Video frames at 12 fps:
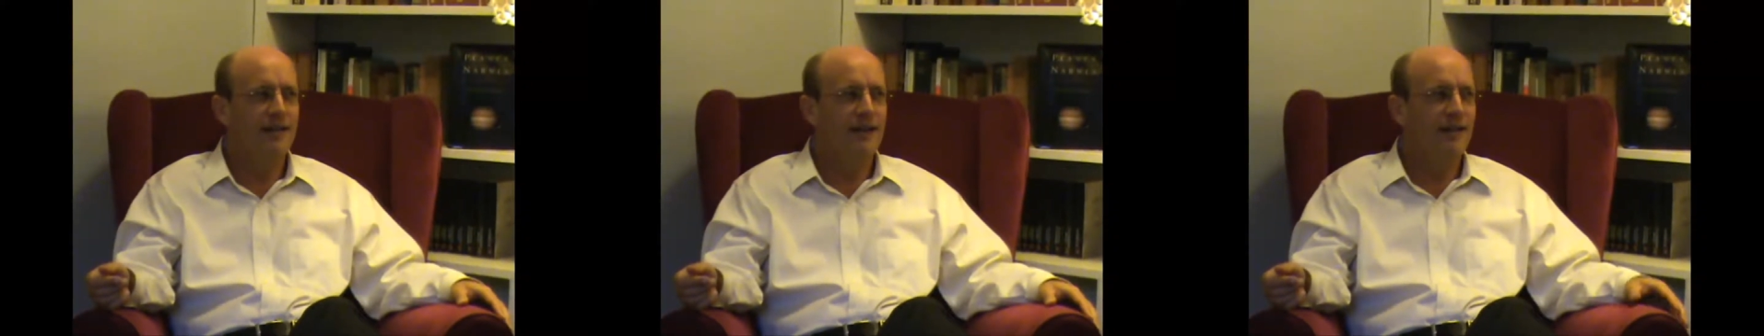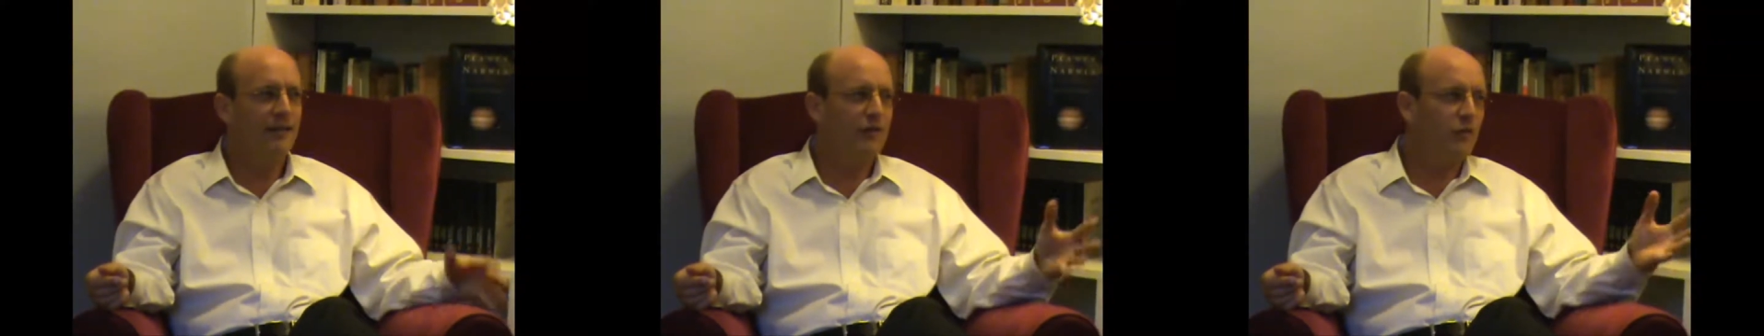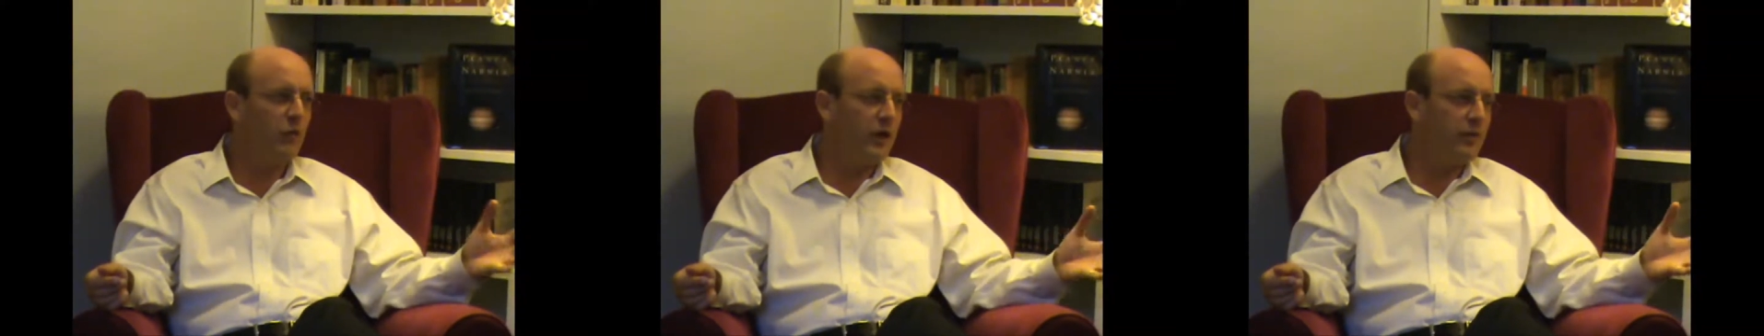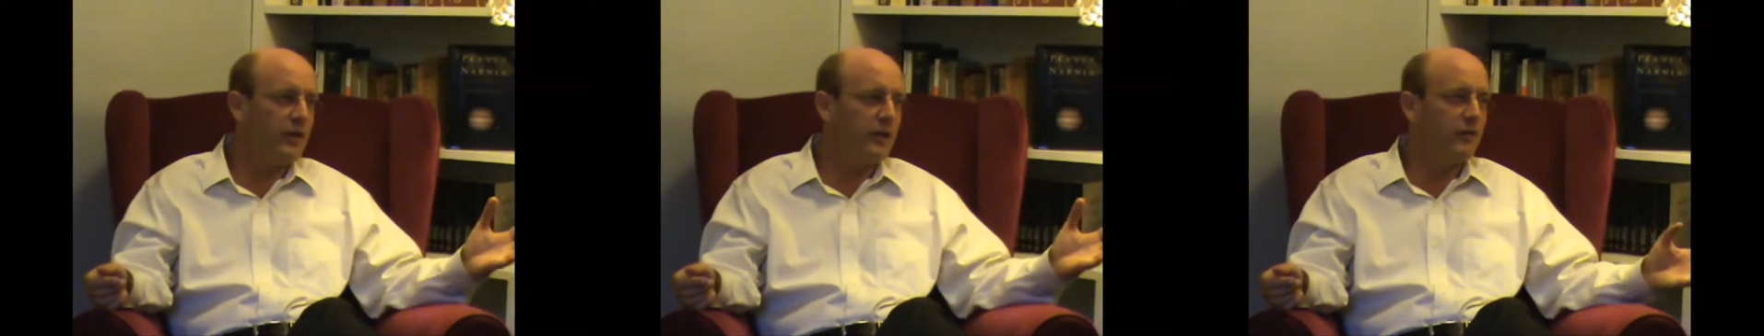and that's where
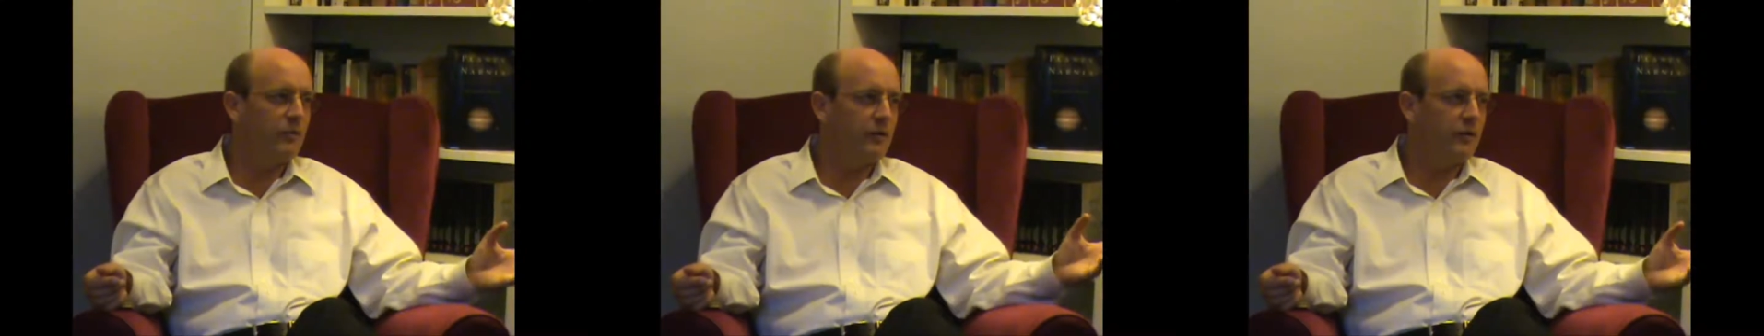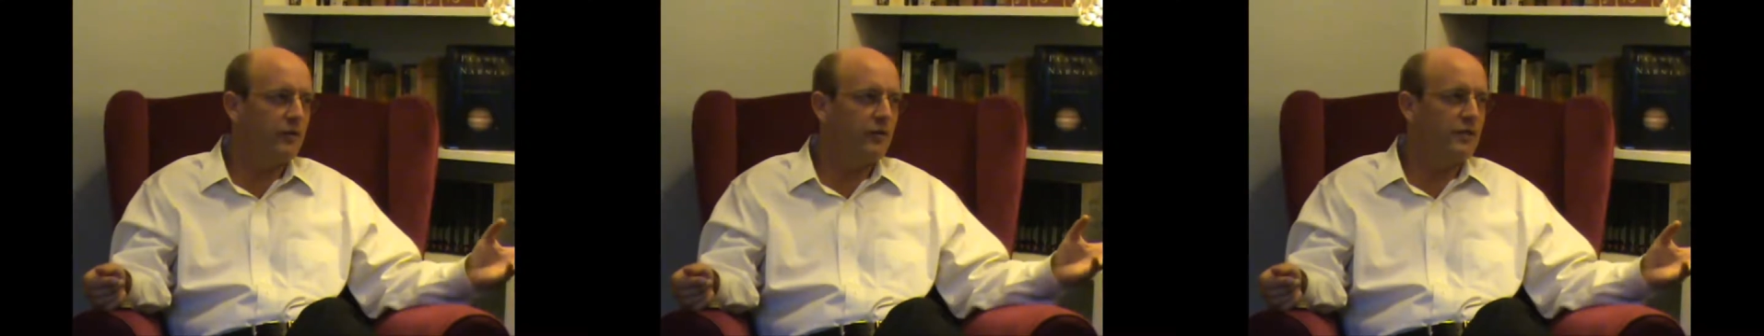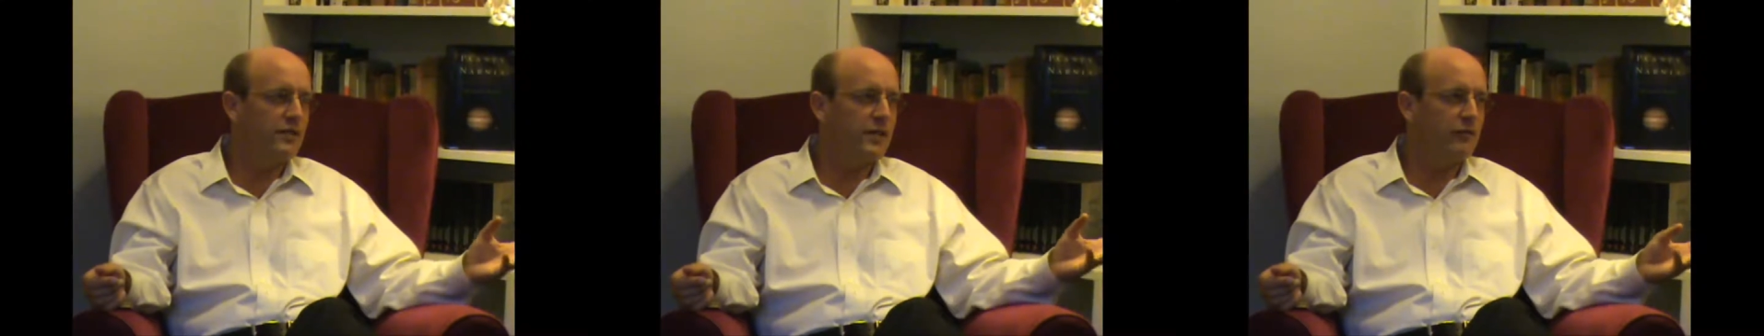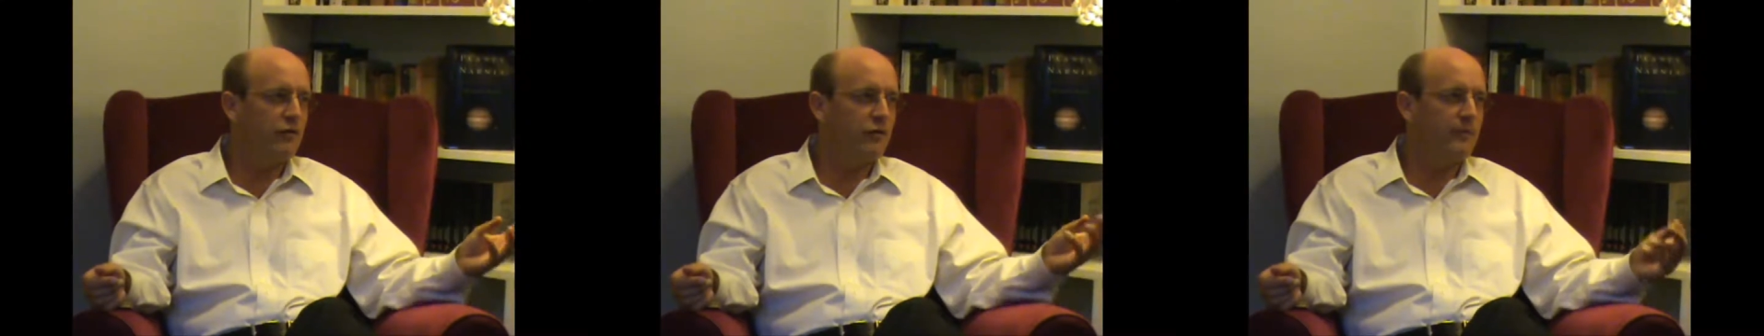we get the word
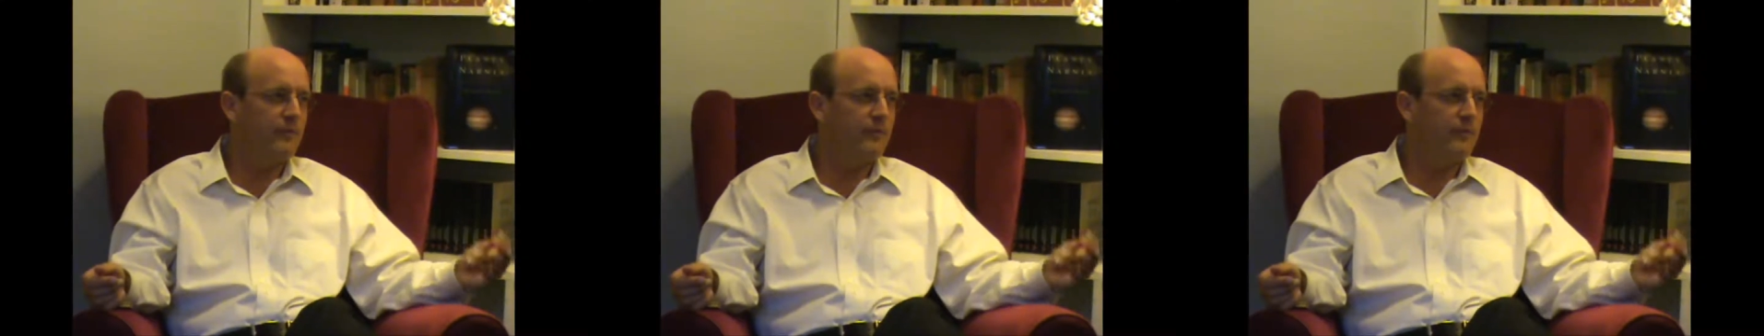lunacy from.